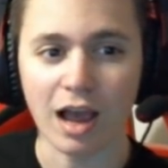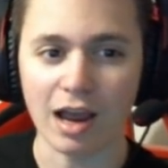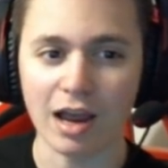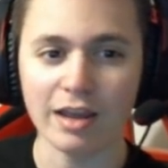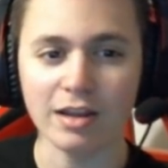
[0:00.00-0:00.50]

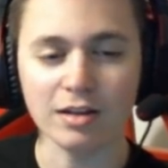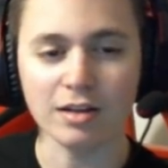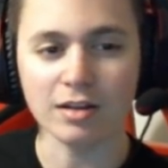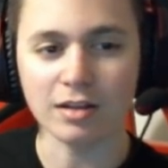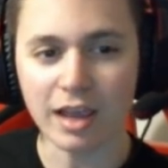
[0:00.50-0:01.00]
I
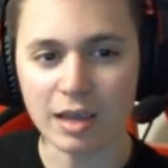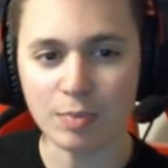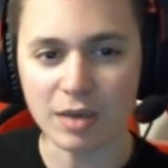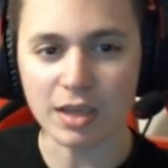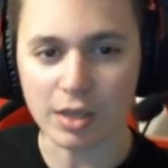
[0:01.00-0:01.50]
like
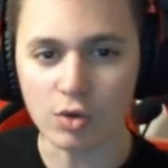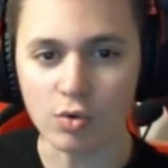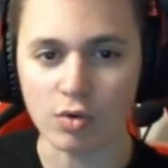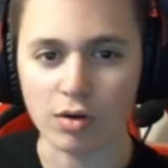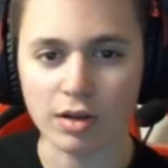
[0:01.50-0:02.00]
being
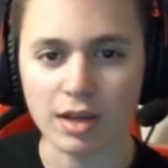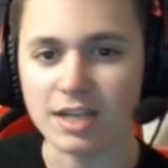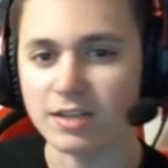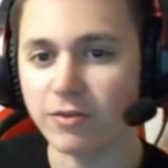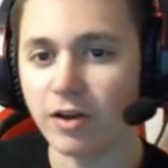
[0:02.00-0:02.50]
you.
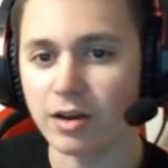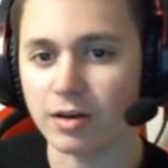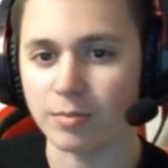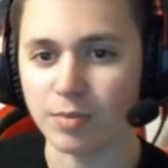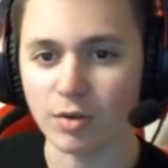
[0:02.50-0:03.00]
It's fun
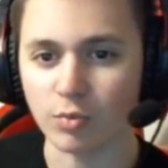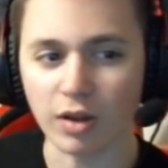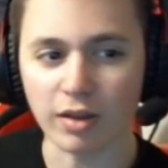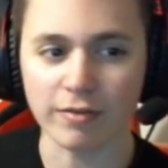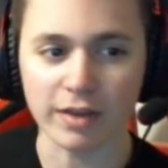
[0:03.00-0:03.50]
being
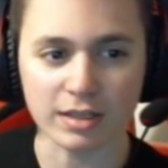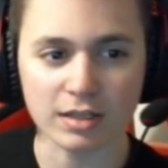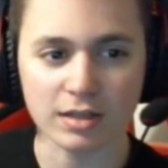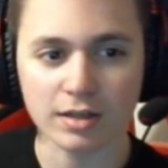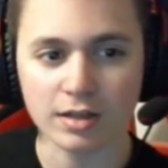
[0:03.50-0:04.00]
relevant.